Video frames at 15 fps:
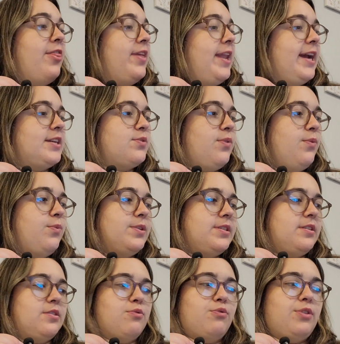The next one was
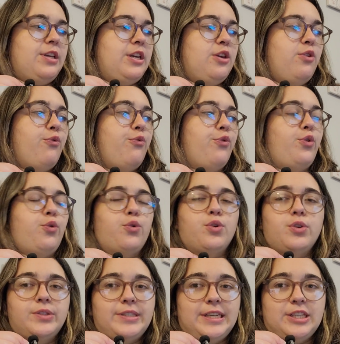this really cute
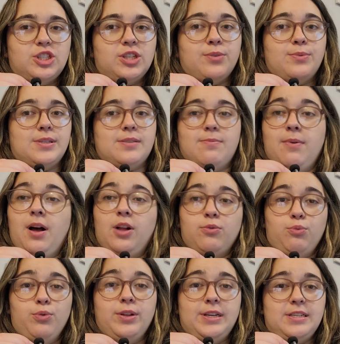floral dish that was a
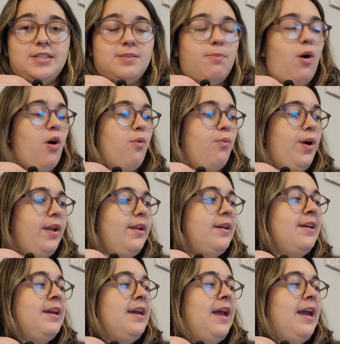really small one,